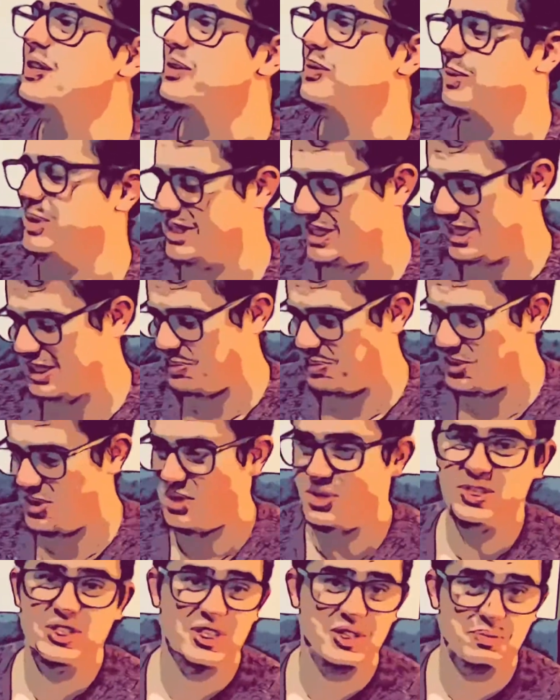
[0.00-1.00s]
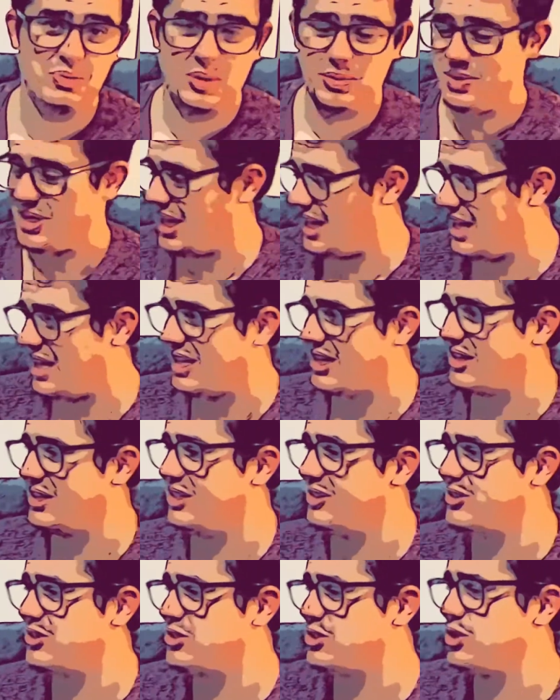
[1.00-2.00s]
which, let's be honest, is probably harder than
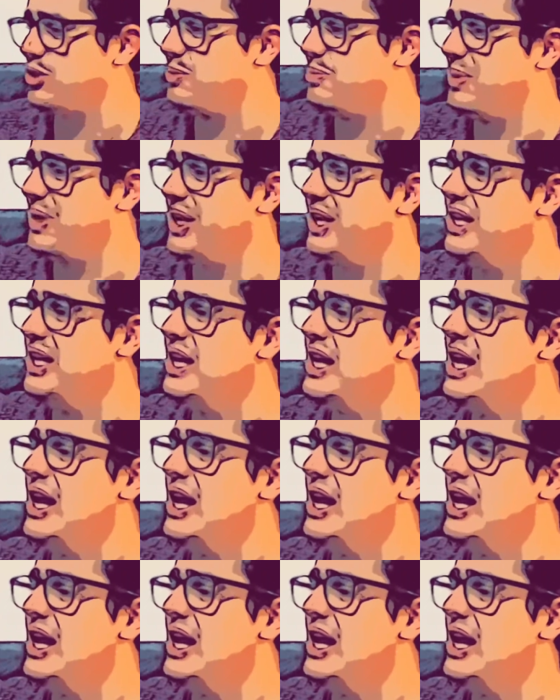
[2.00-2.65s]
it should be.